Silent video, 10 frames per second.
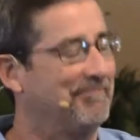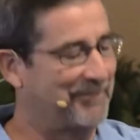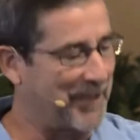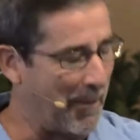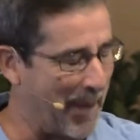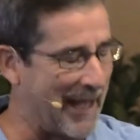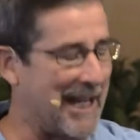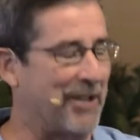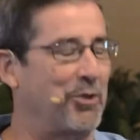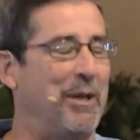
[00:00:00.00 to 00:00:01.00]
Come back
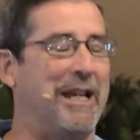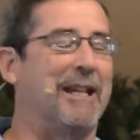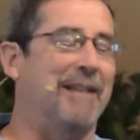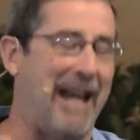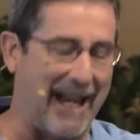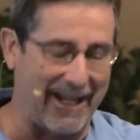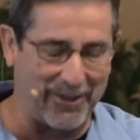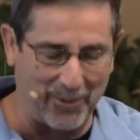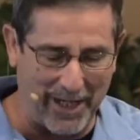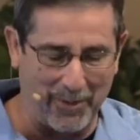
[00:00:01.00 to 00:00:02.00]
next week and
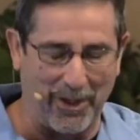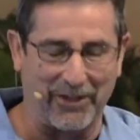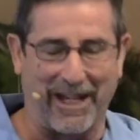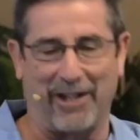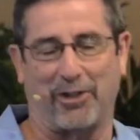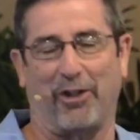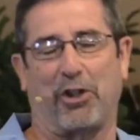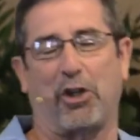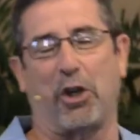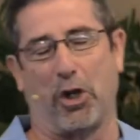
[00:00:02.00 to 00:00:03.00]
we will get to the
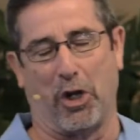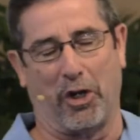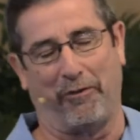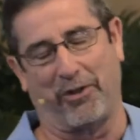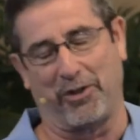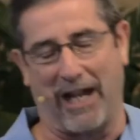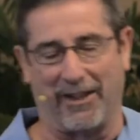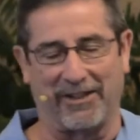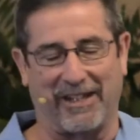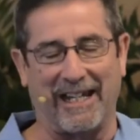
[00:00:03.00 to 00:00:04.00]
cure for
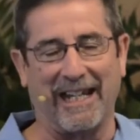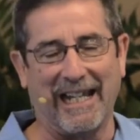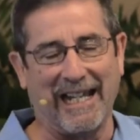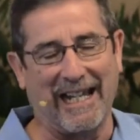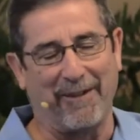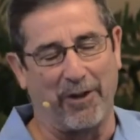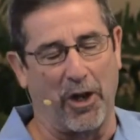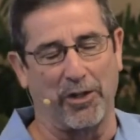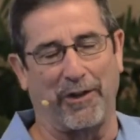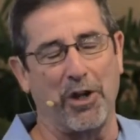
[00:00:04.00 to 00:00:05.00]
jealousy. For
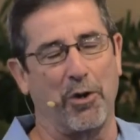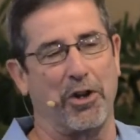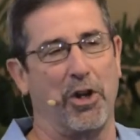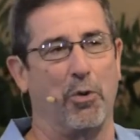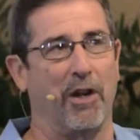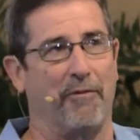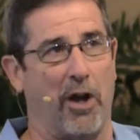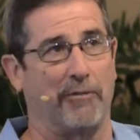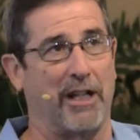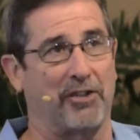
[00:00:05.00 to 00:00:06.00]
those of you who are new, we're
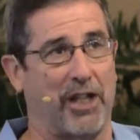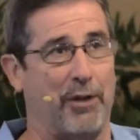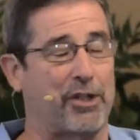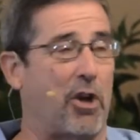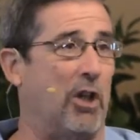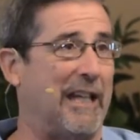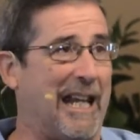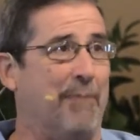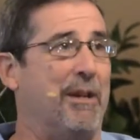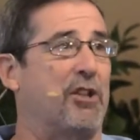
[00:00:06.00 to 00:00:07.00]
involved in a series called
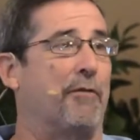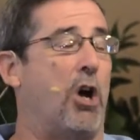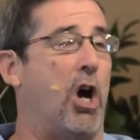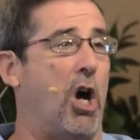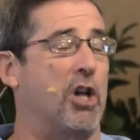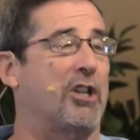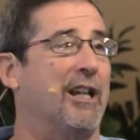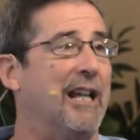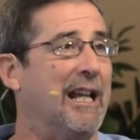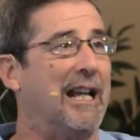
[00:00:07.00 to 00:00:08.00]
Enemies of the Heart.
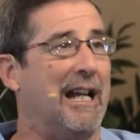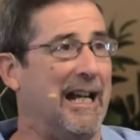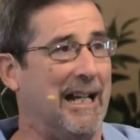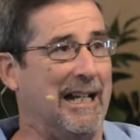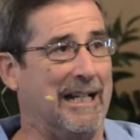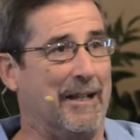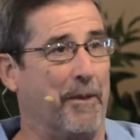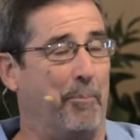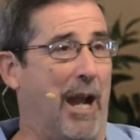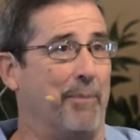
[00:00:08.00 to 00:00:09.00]
Uh,
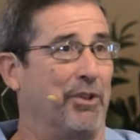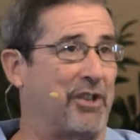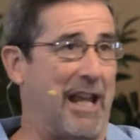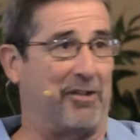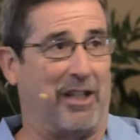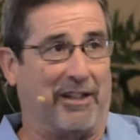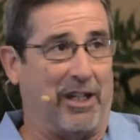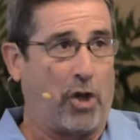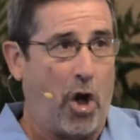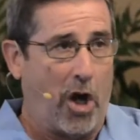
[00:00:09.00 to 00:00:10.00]
the Bible says that
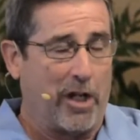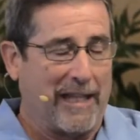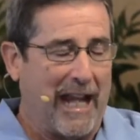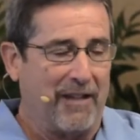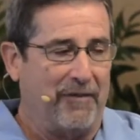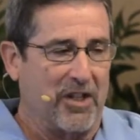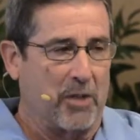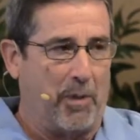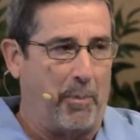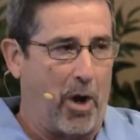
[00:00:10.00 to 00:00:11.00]
this heart, that
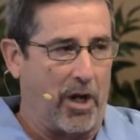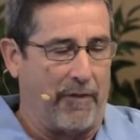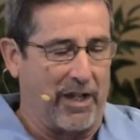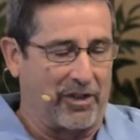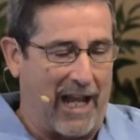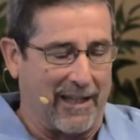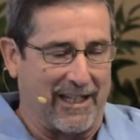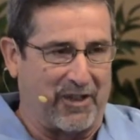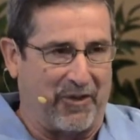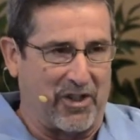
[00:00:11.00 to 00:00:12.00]
invisible part of us, not
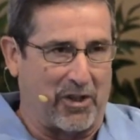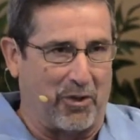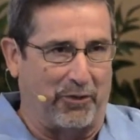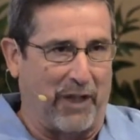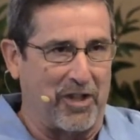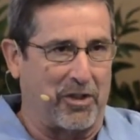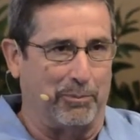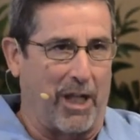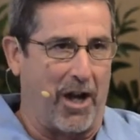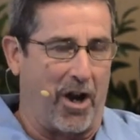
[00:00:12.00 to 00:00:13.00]
this physical flesh and
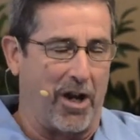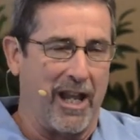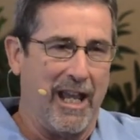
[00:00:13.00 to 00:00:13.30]
blood heart,